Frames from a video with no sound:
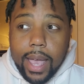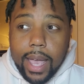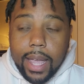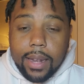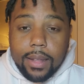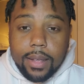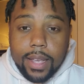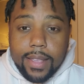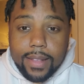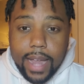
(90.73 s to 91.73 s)
and
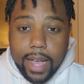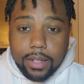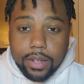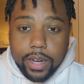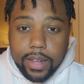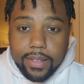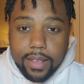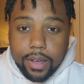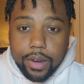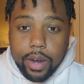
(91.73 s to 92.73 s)
he's an actor and a
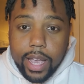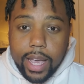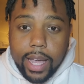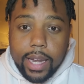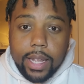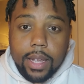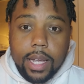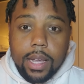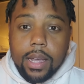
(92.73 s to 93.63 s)
singer and